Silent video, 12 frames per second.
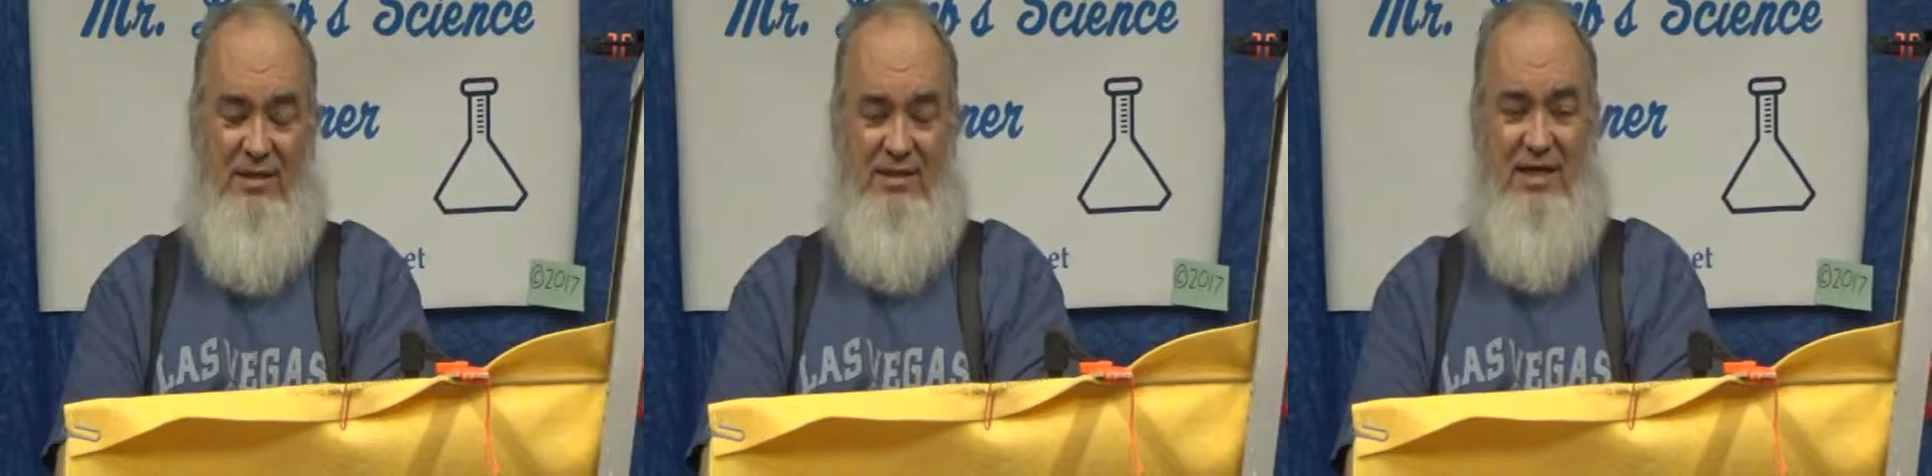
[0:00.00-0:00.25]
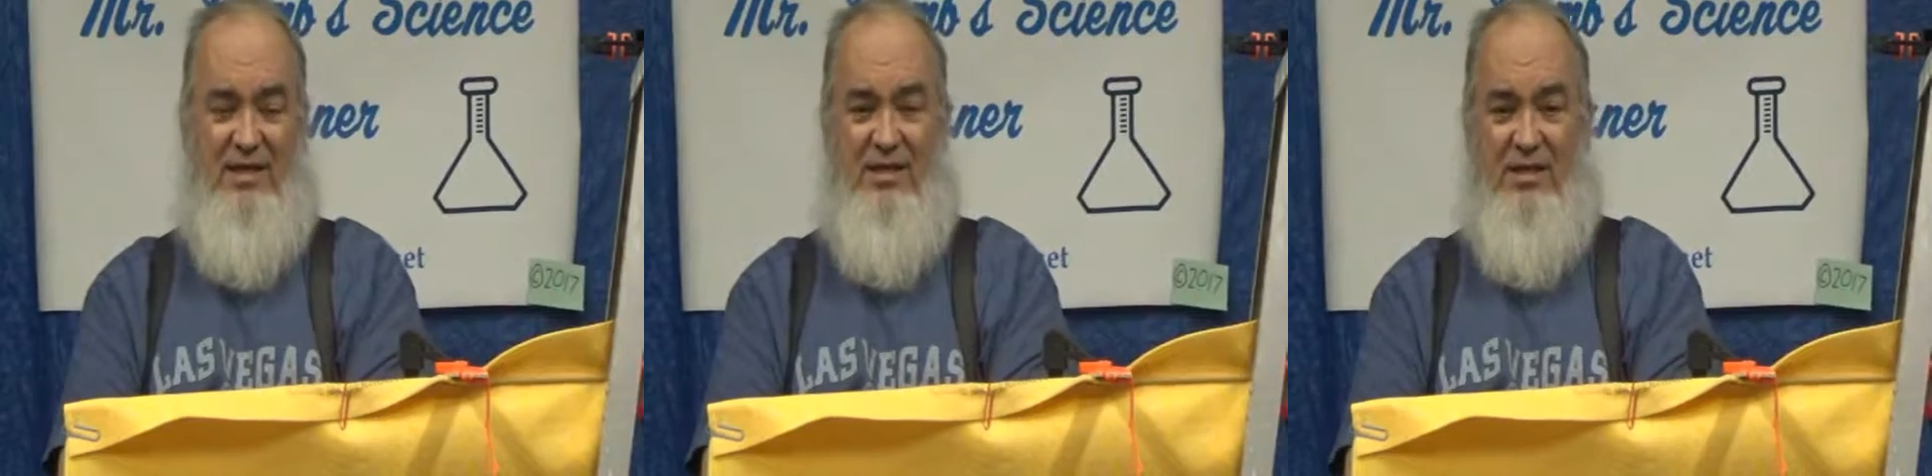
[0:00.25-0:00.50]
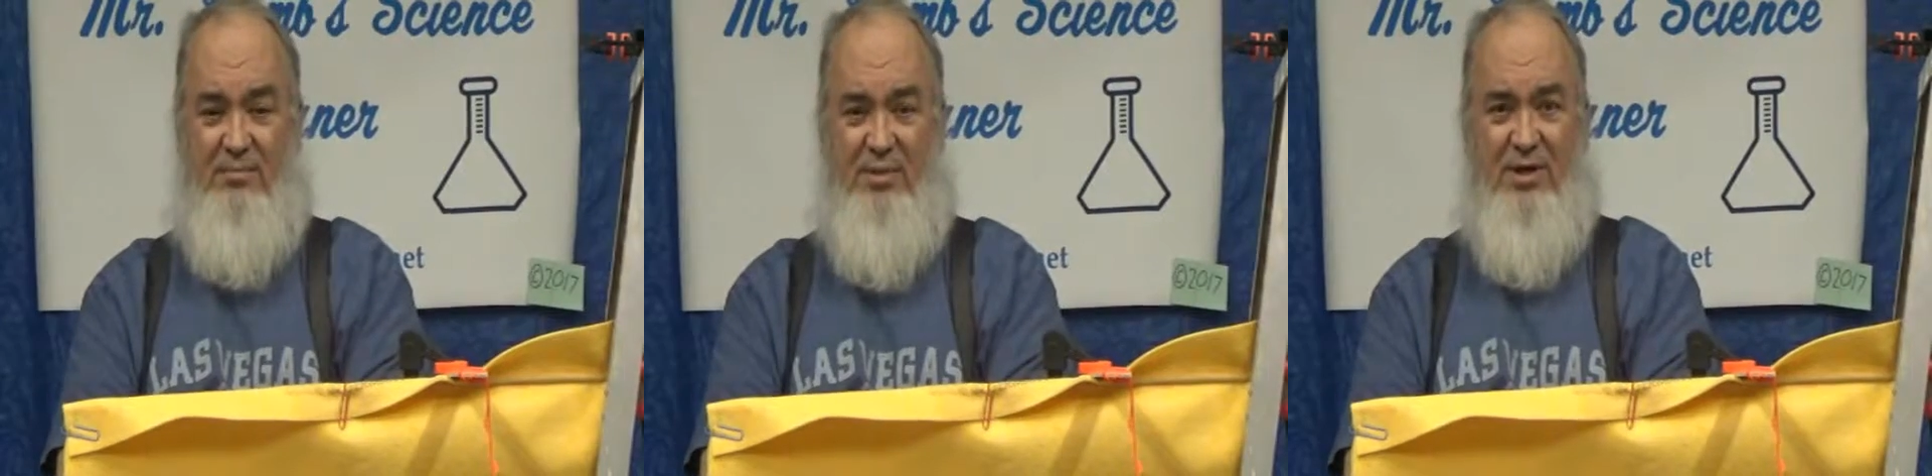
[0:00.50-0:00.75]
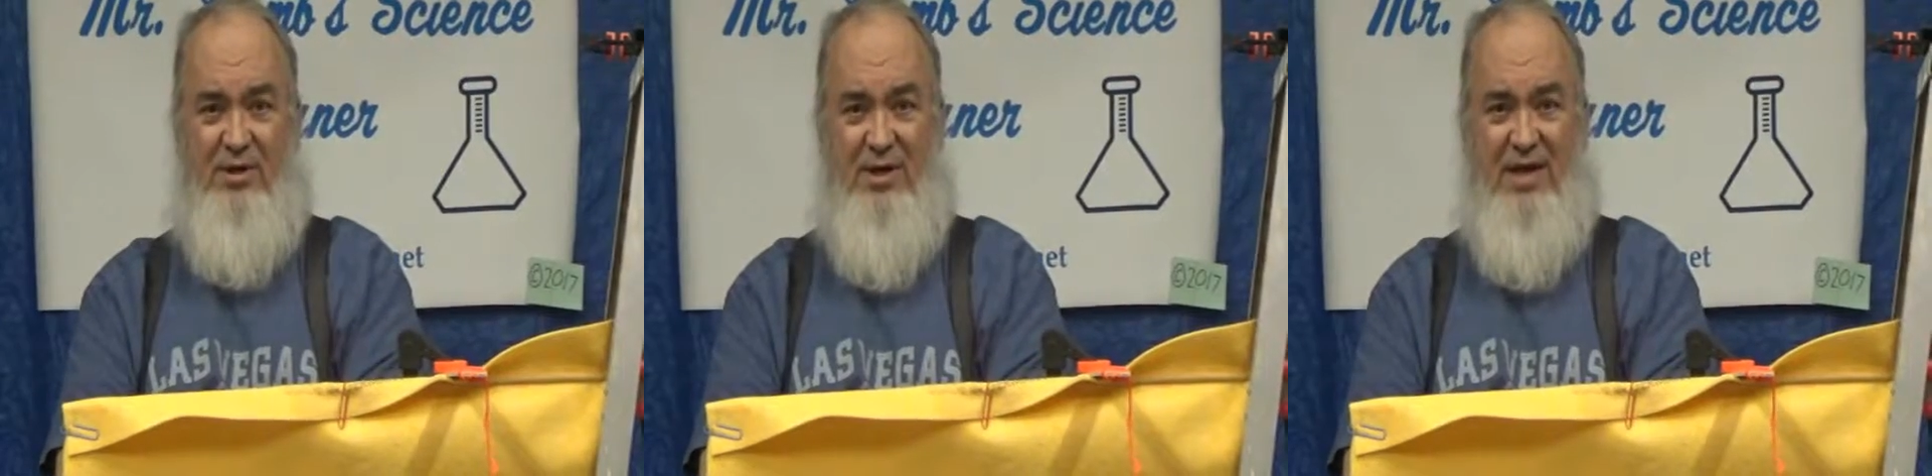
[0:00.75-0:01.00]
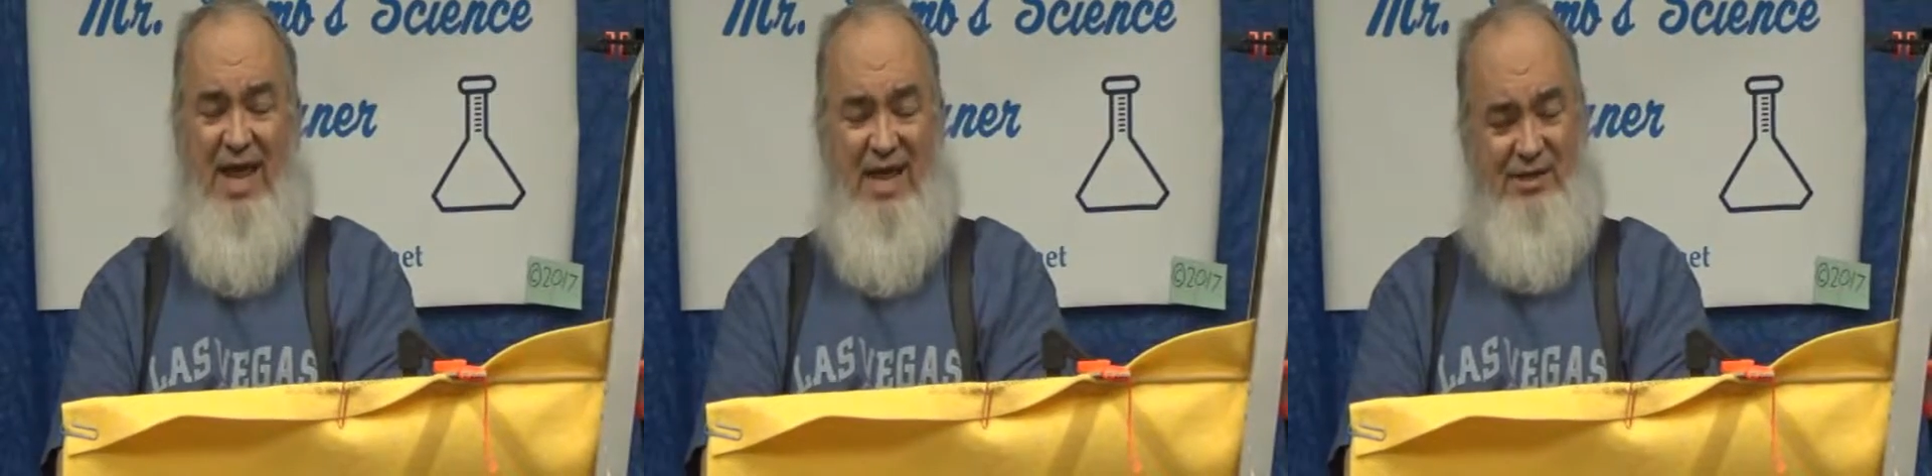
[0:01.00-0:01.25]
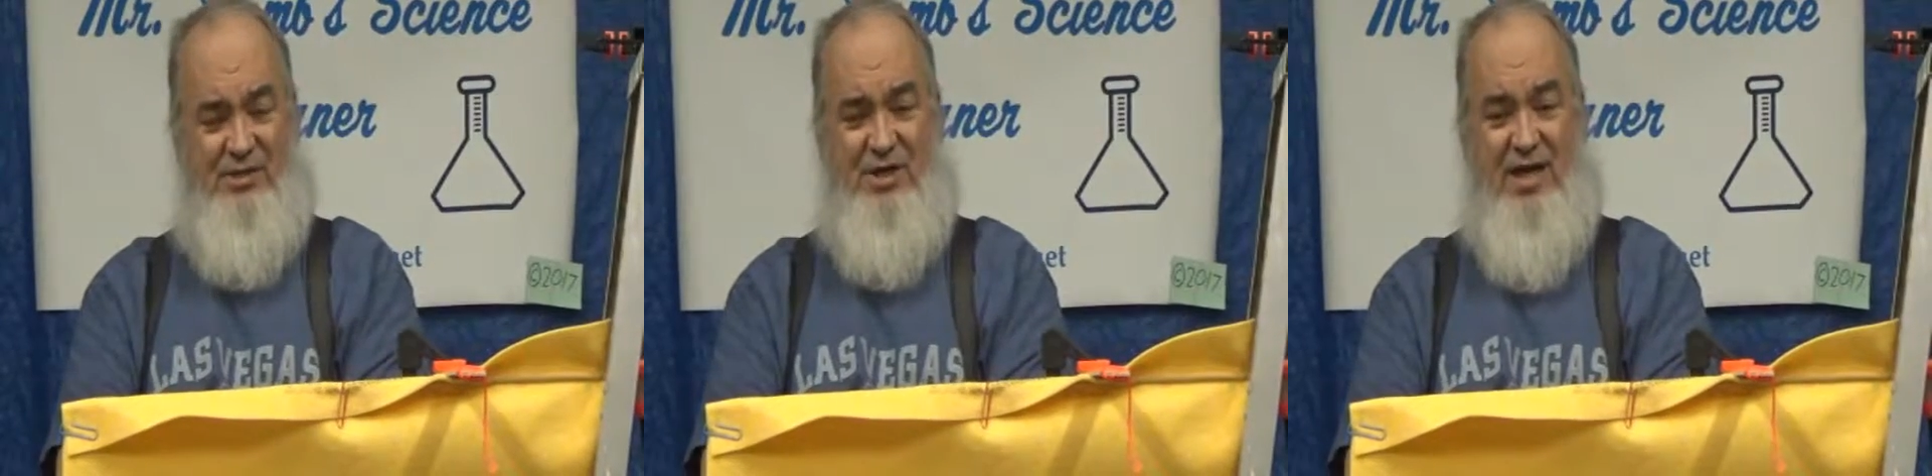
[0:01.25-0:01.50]
the period
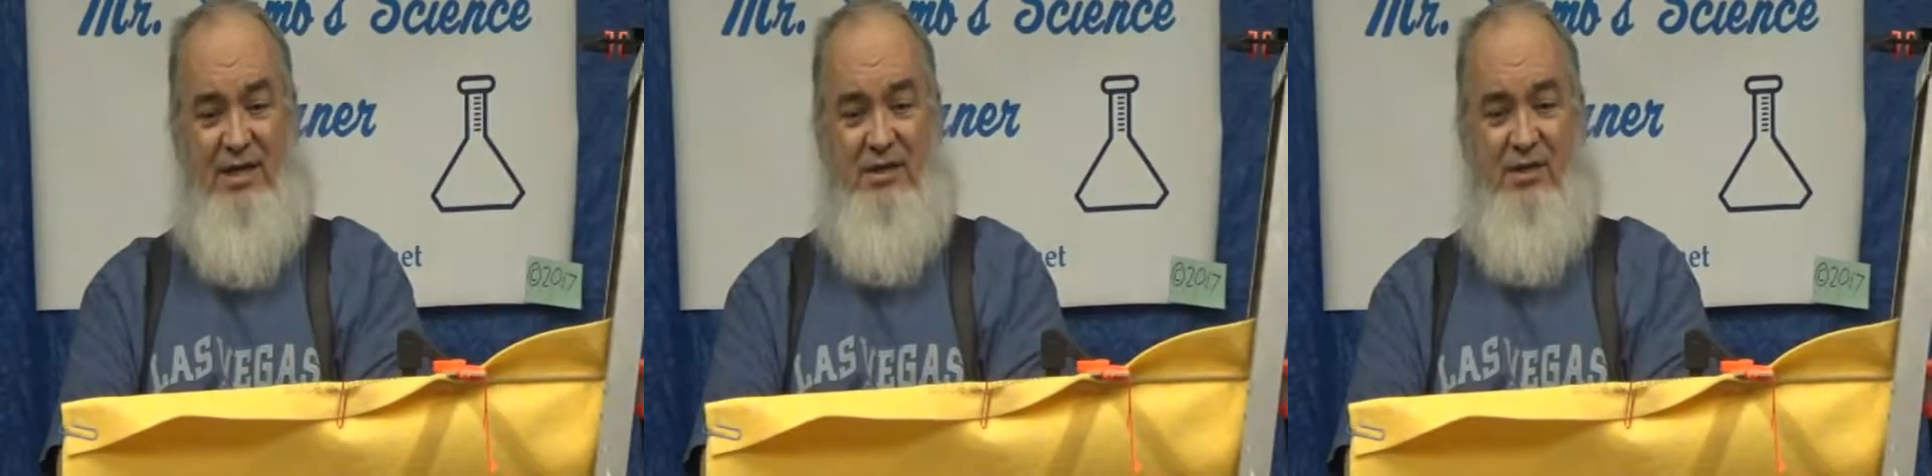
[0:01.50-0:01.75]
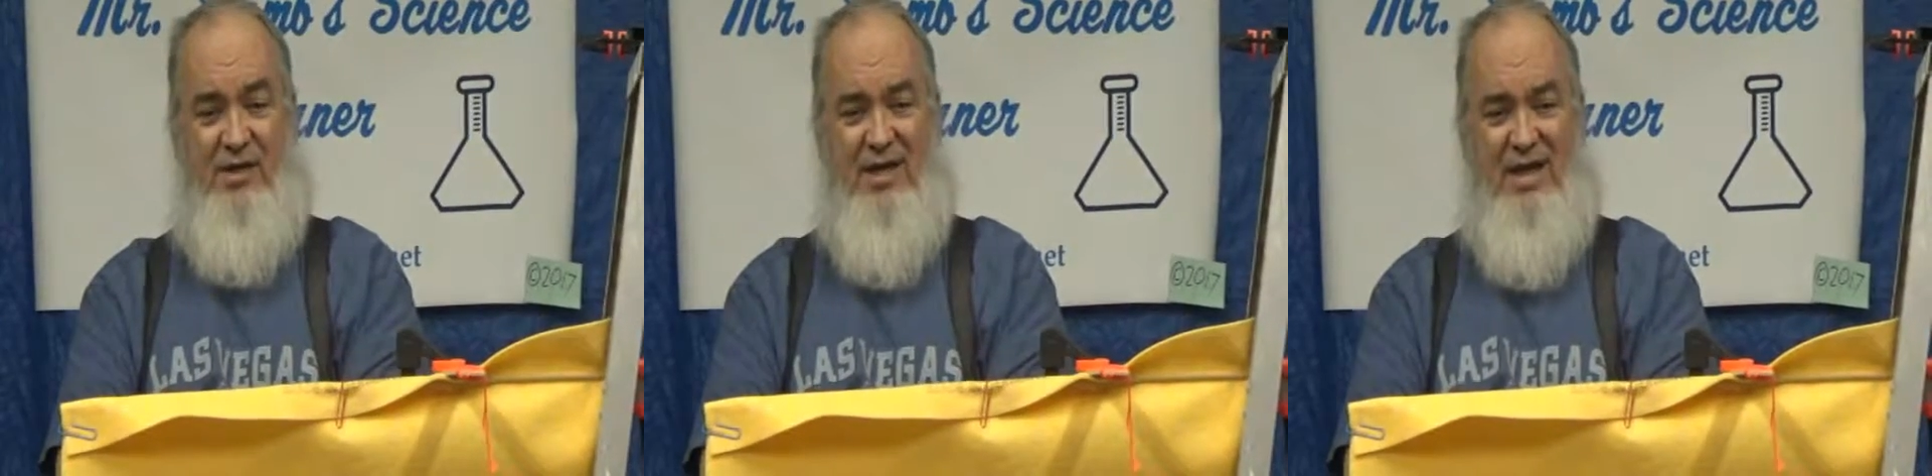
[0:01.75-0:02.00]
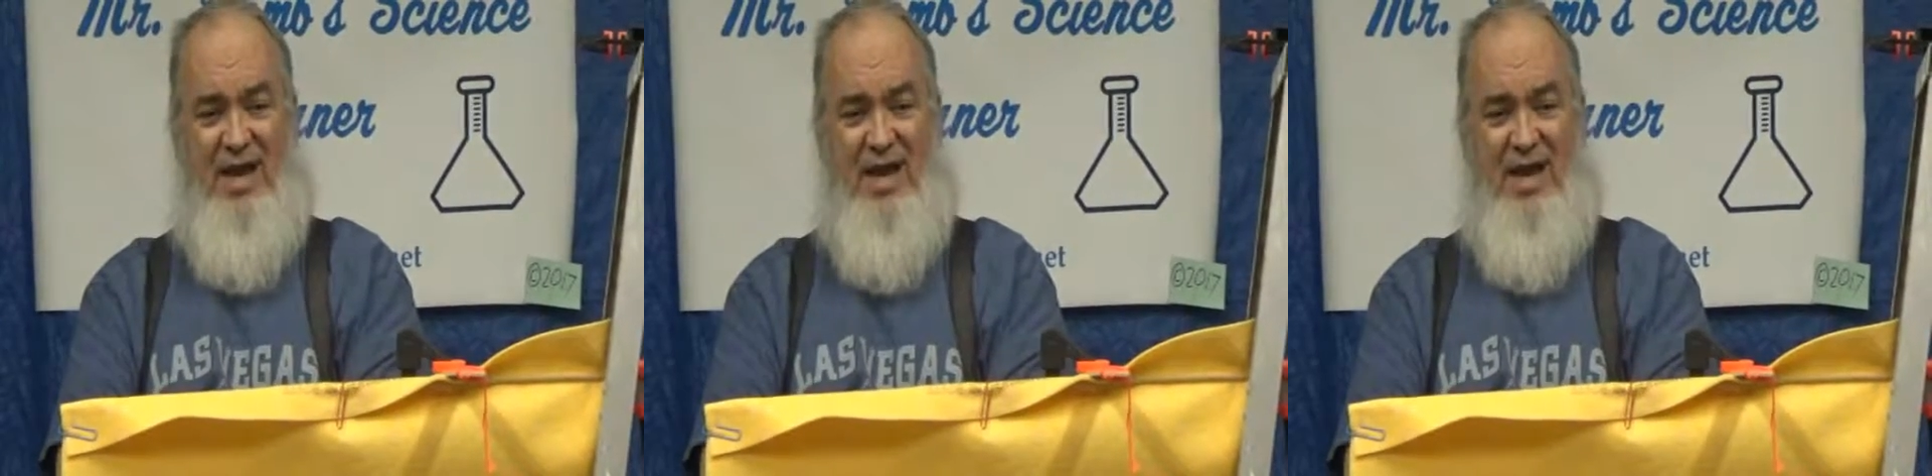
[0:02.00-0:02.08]
has changed,